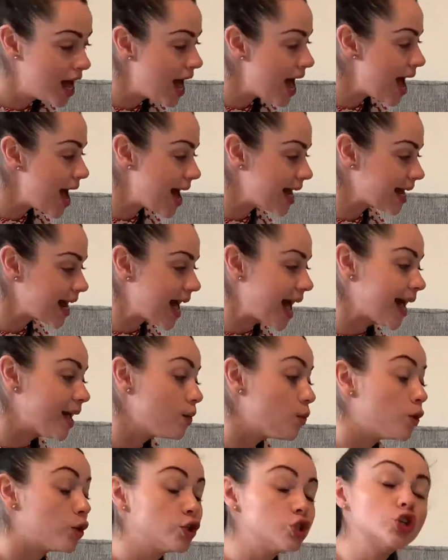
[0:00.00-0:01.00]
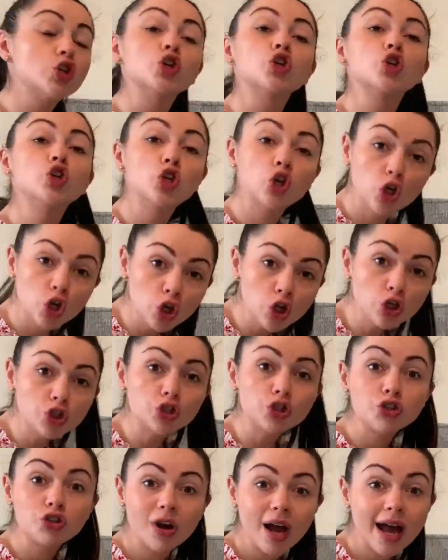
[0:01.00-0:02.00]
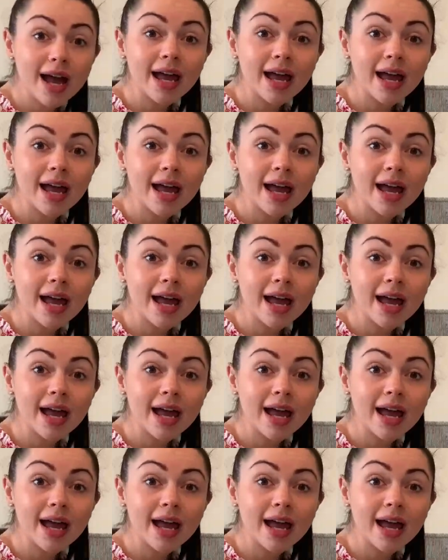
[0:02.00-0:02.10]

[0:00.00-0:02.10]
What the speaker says: and I want you to try